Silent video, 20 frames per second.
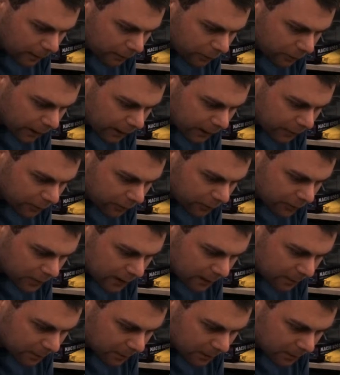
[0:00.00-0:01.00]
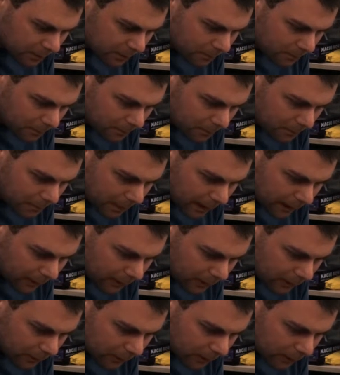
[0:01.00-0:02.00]
And try to just keep it
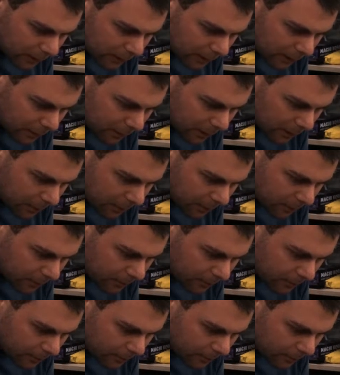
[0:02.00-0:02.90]
parallel to the sandpaper.